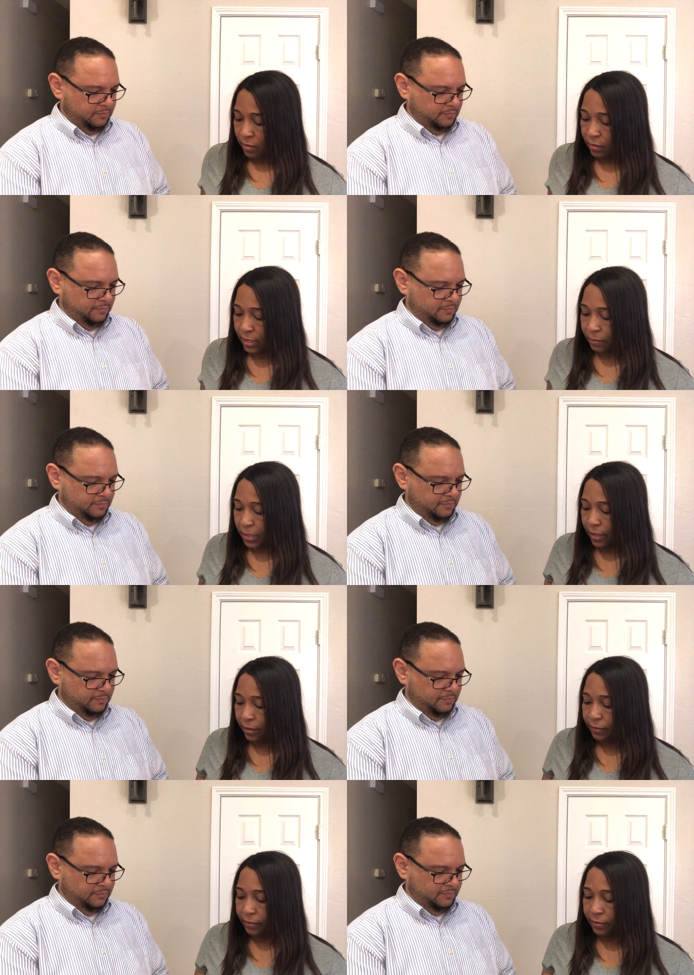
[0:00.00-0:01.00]
Speaker 1: Ooh, that's big.
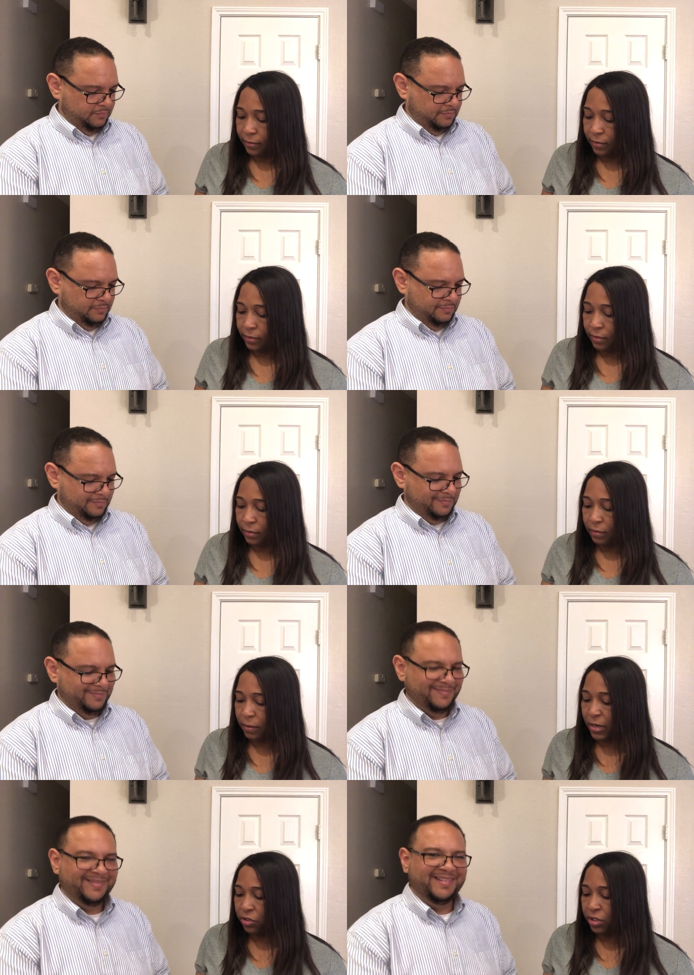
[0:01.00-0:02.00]
What
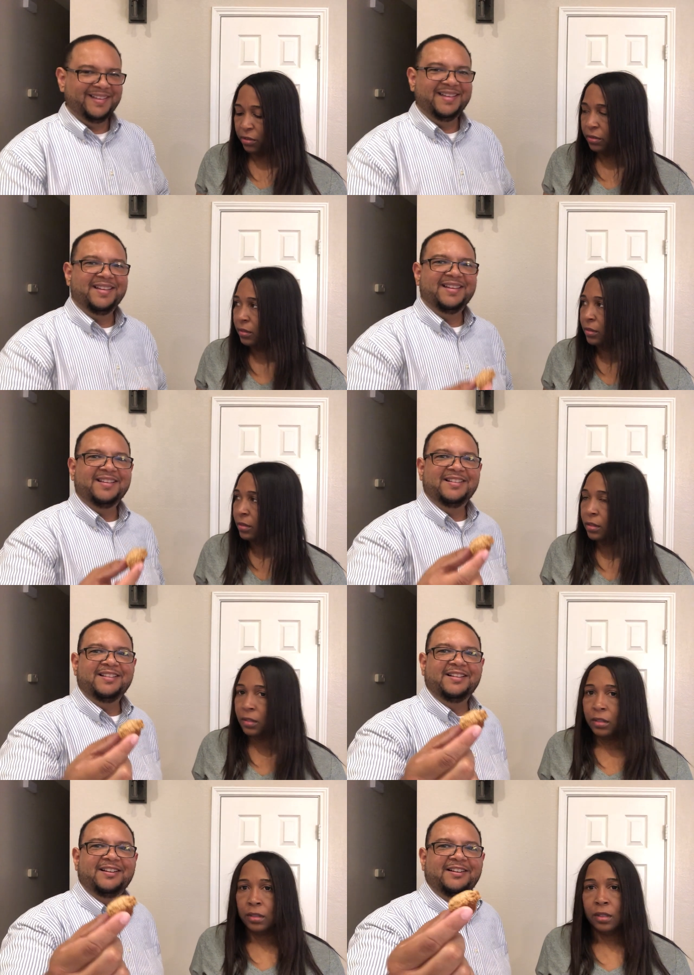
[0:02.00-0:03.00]
about you?
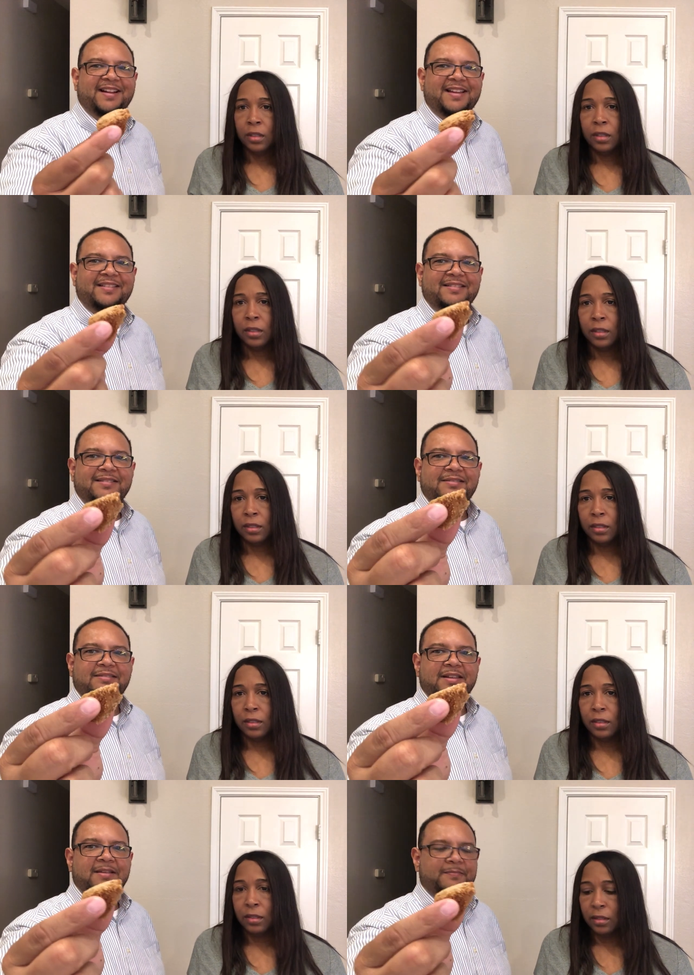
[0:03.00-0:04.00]
Speaker 2: All right, this
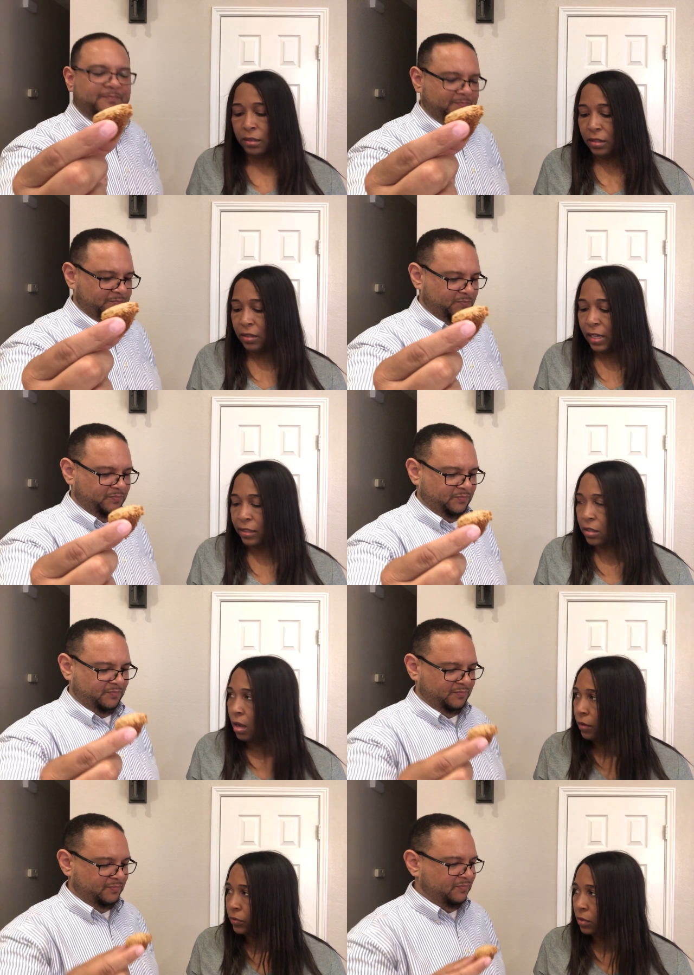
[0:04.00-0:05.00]
is it.
Speaker 1: Do you like
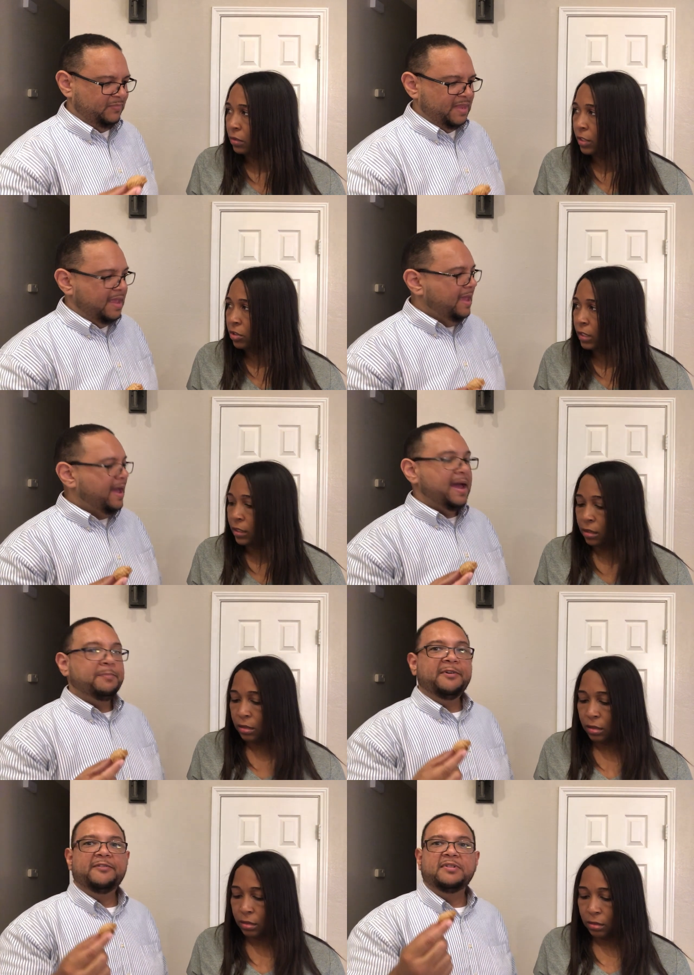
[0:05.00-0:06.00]
soft or crunchy?
Speaker 2: Or?
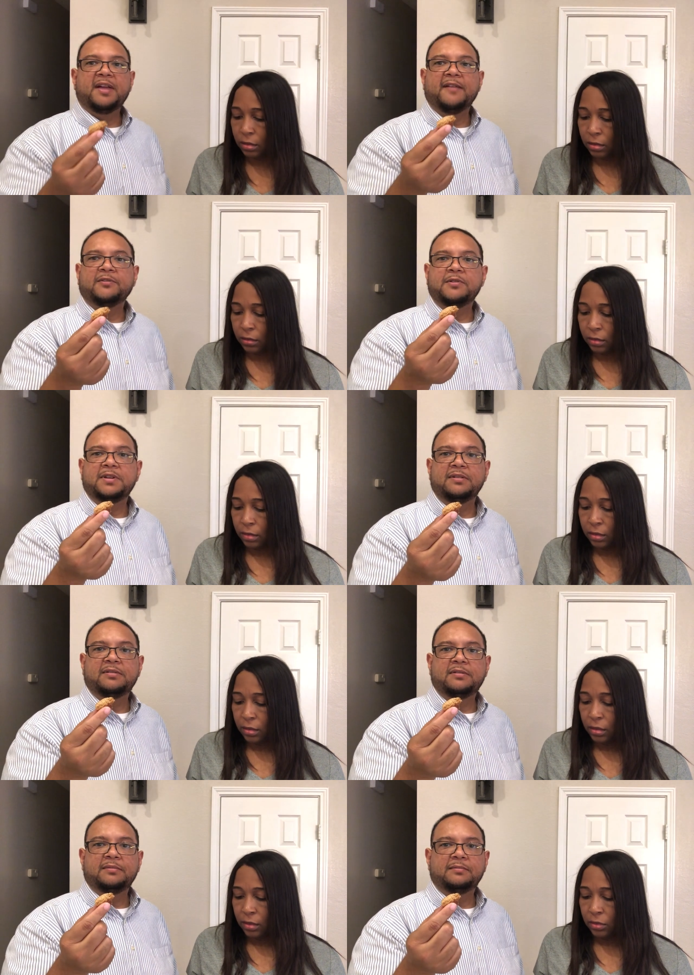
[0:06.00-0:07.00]
I prefer soft cookies.
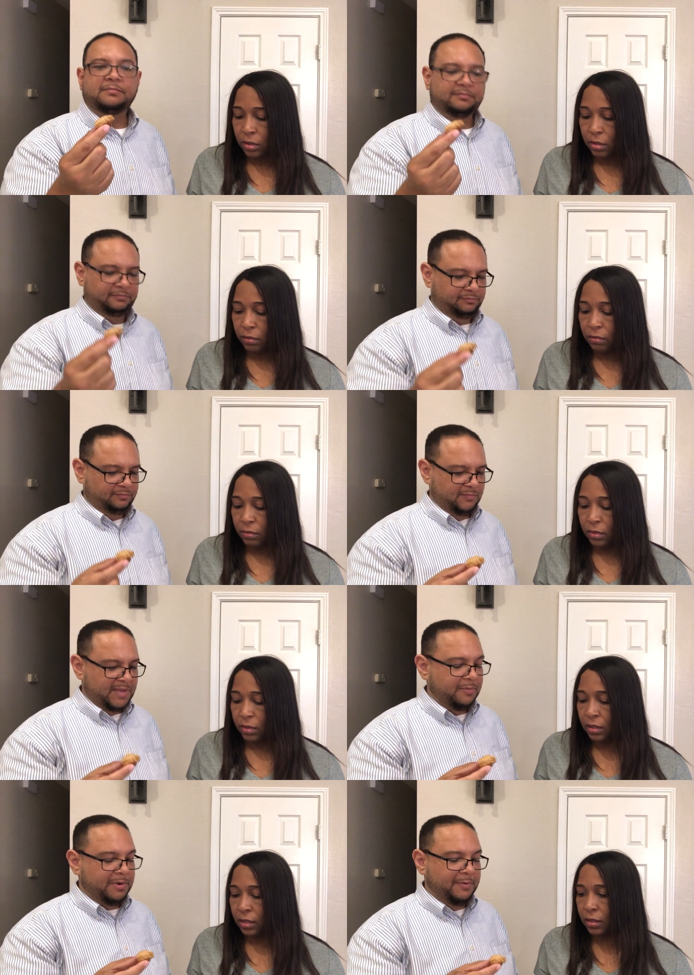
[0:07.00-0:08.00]
So
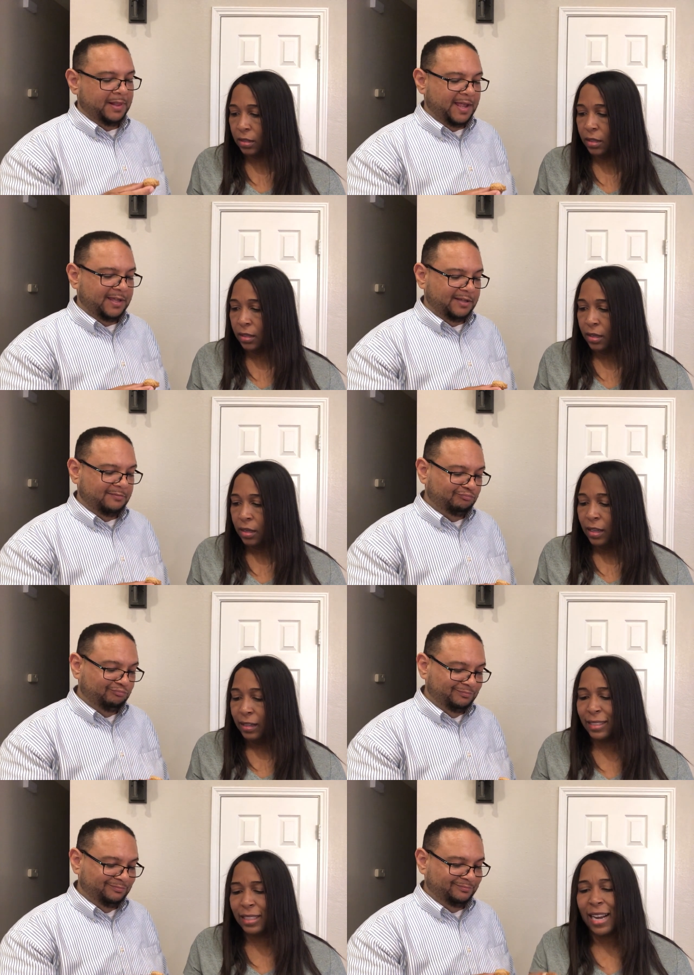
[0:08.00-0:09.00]
I probably like it.
Speaker 1: This is